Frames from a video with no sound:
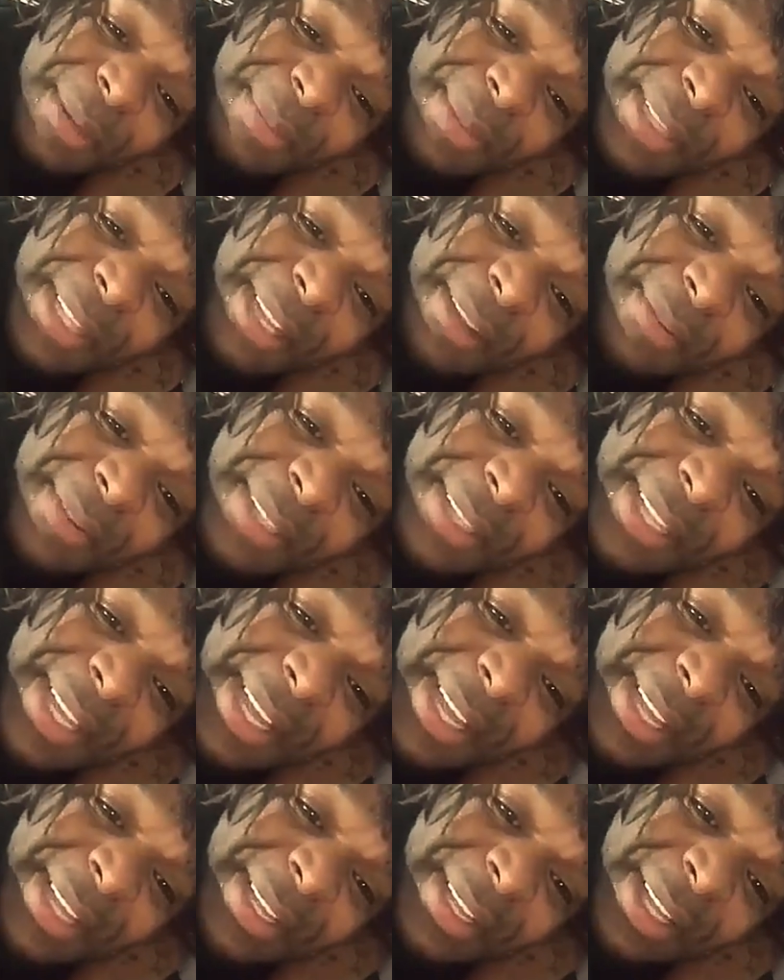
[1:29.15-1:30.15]
up and
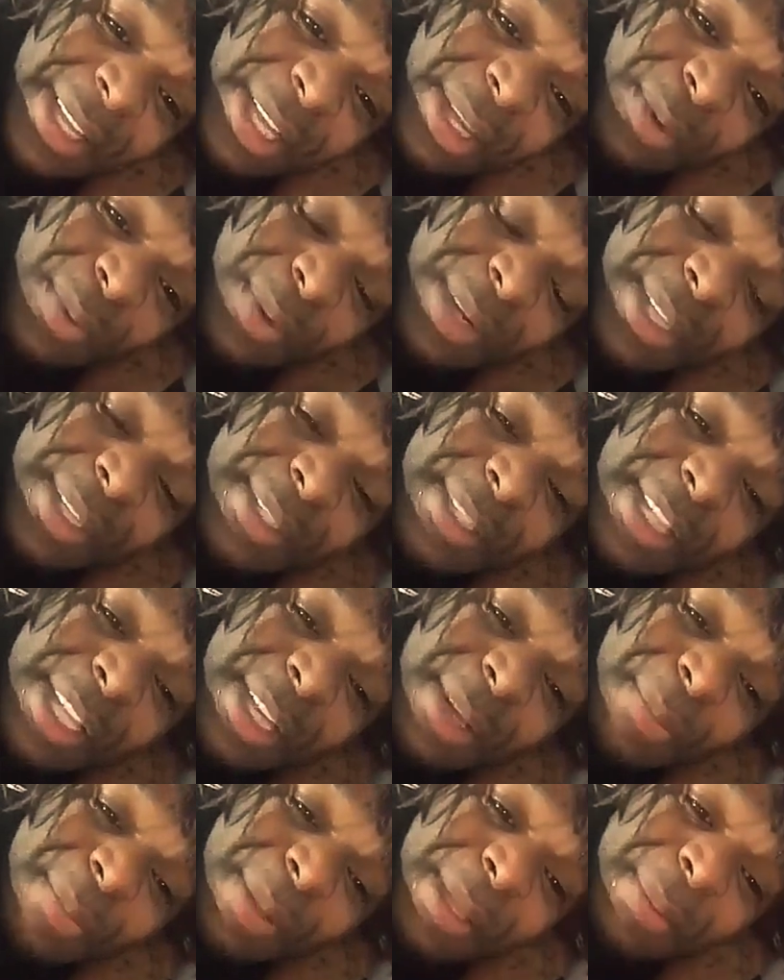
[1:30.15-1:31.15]
everything. Where the
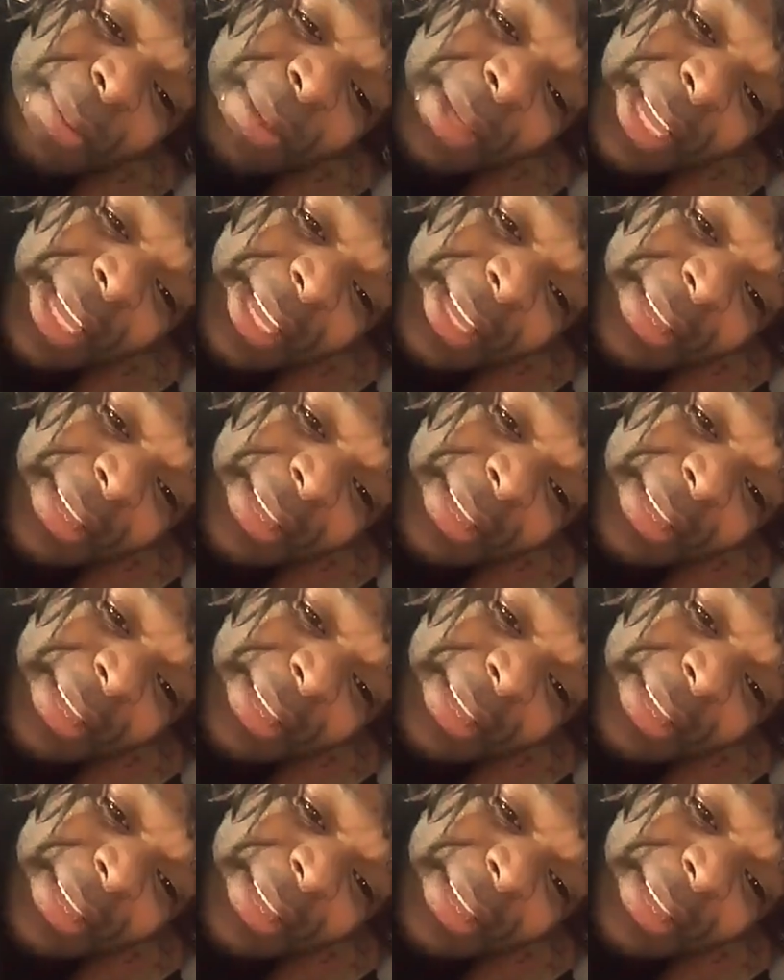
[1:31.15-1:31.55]
single people at?